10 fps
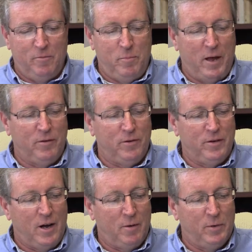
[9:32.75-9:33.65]
Pastor
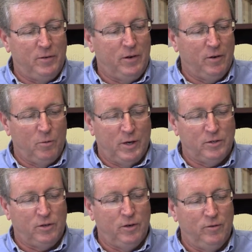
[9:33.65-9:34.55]
Thomas here at
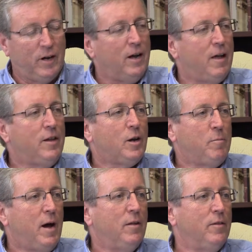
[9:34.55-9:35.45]
West Grove, I think
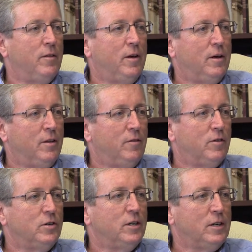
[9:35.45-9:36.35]
about the
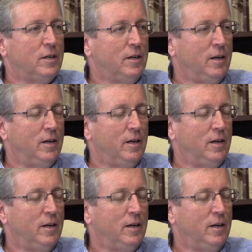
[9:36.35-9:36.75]
verse in